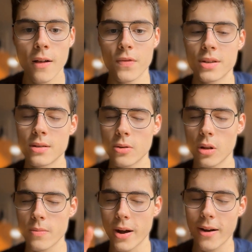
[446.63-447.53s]
This is
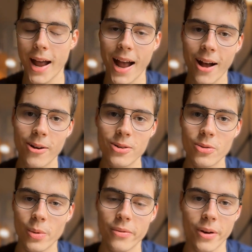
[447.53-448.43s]
all about how
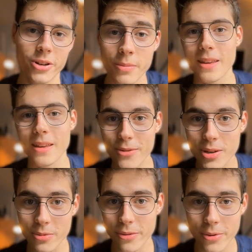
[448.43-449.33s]
you refresh. If you
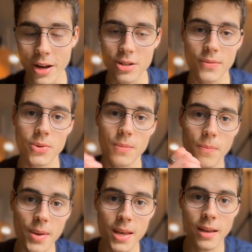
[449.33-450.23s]
can refresh, if you can
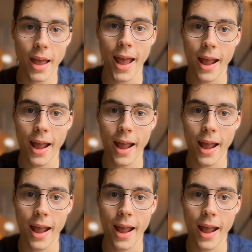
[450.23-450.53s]
be